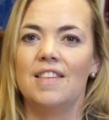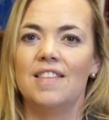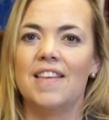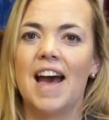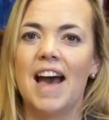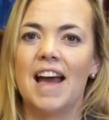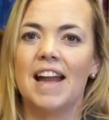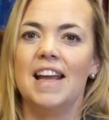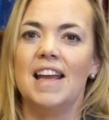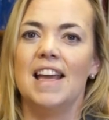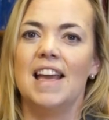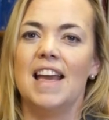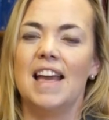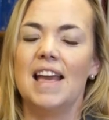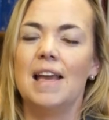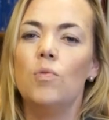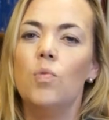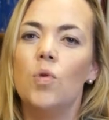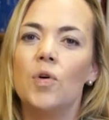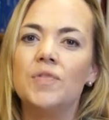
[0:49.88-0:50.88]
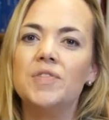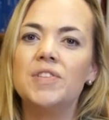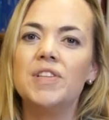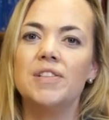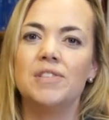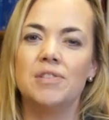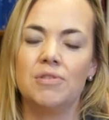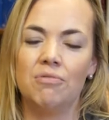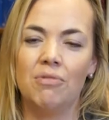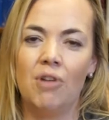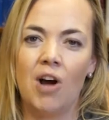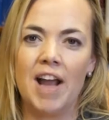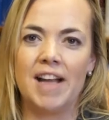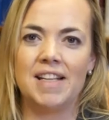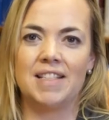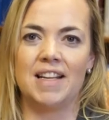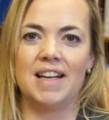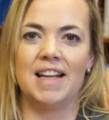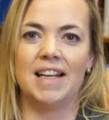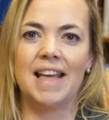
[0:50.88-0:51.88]
that he wanted to
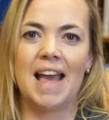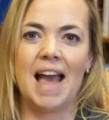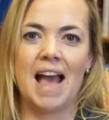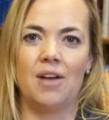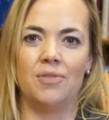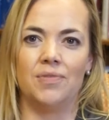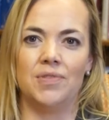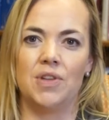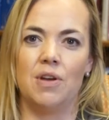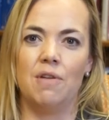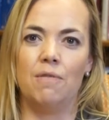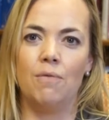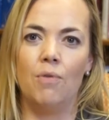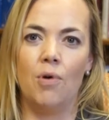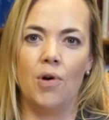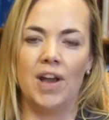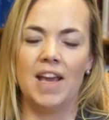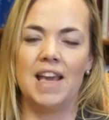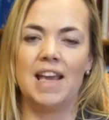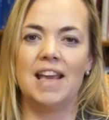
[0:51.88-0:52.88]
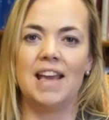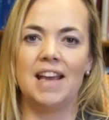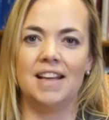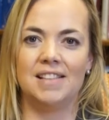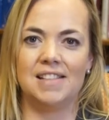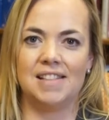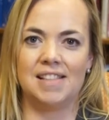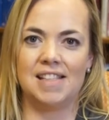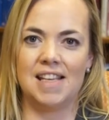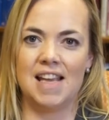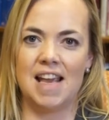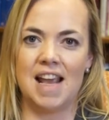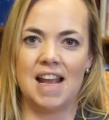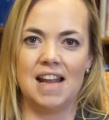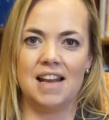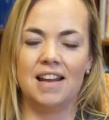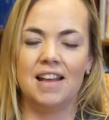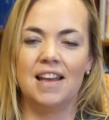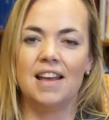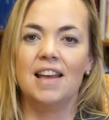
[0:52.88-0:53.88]
write an account of what he had
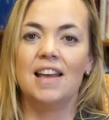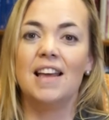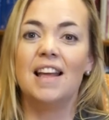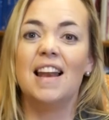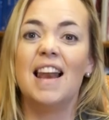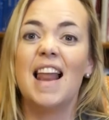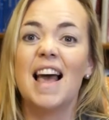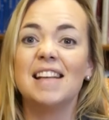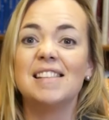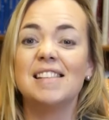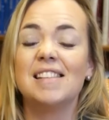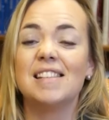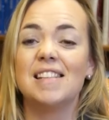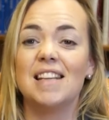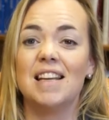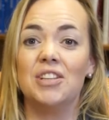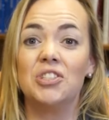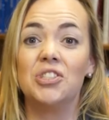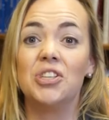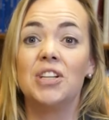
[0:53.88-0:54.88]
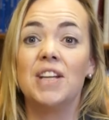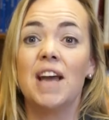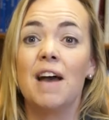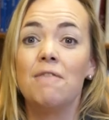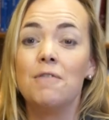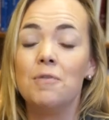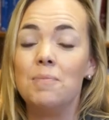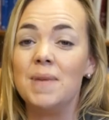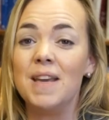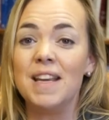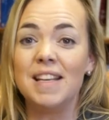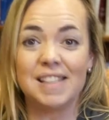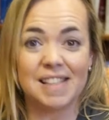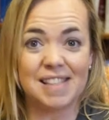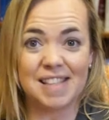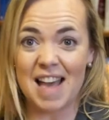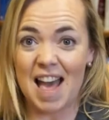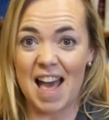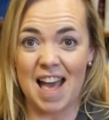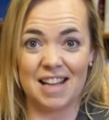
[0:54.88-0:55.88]
seen, lest it should ever be
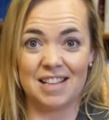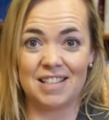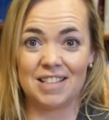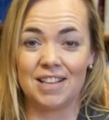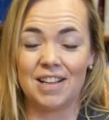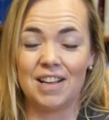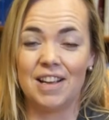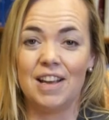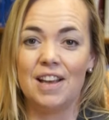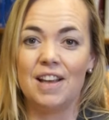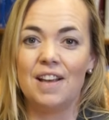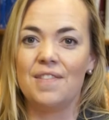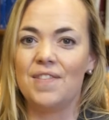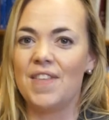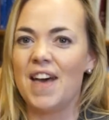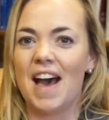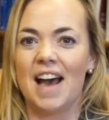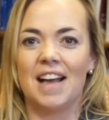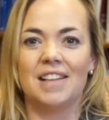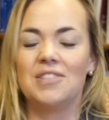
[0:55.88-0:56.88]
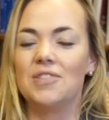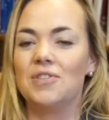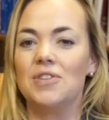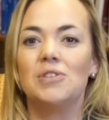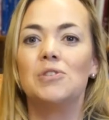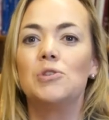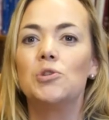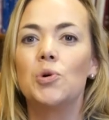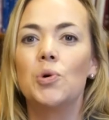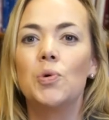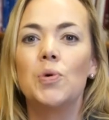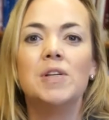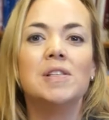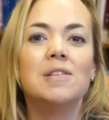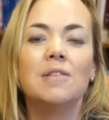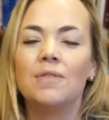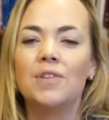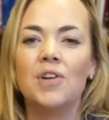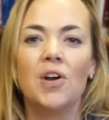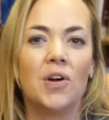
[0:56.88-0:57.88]
said that the
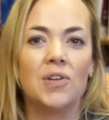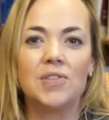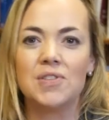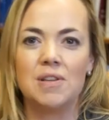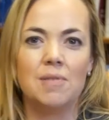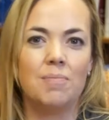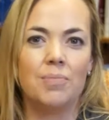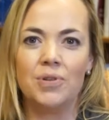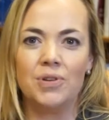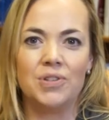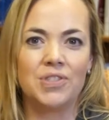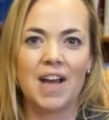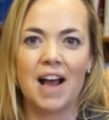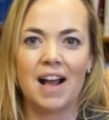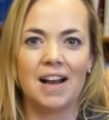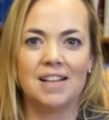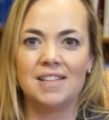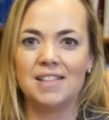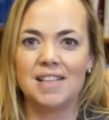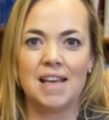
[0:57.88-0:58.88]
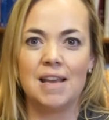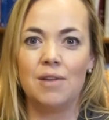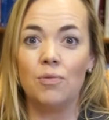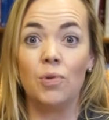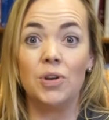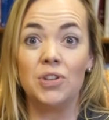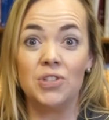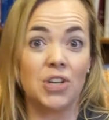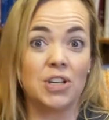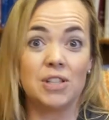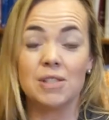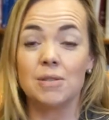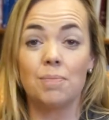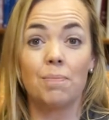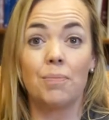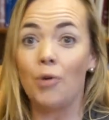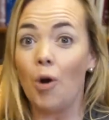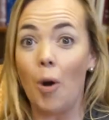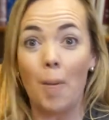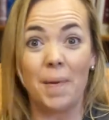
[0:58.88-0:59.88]
stories of Nazi brutality were
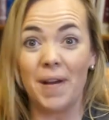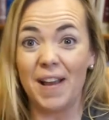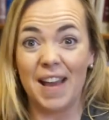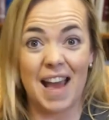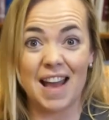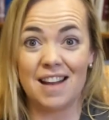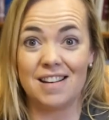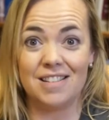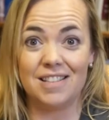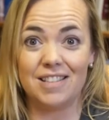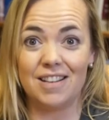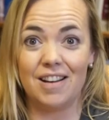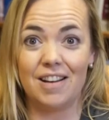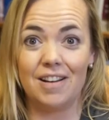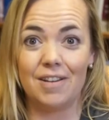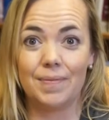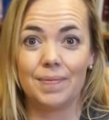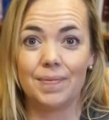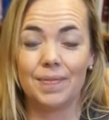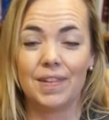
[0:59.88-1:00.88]
just propaganda.